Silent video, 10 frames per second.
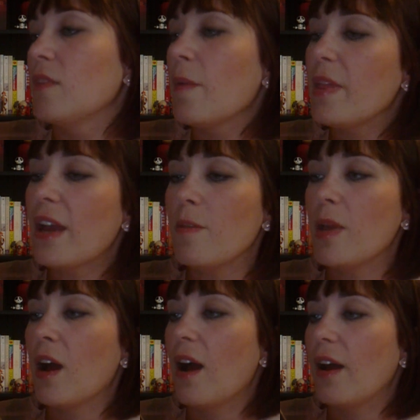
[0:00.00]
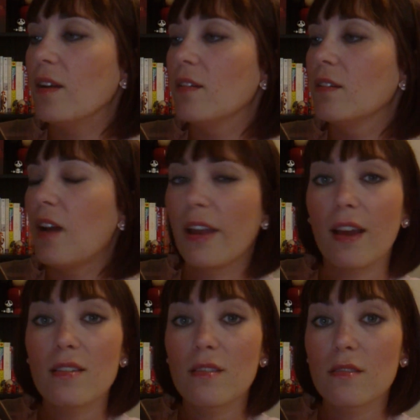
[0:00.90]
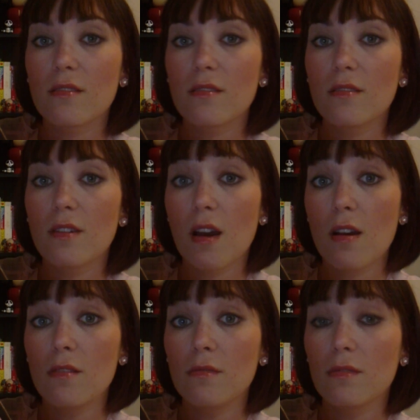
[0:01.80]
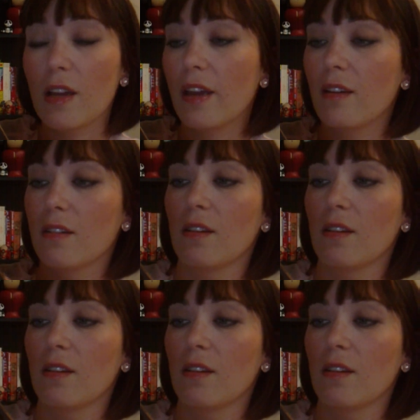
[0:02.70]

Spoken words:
I mean, that could be hot, I guess, you know? Like,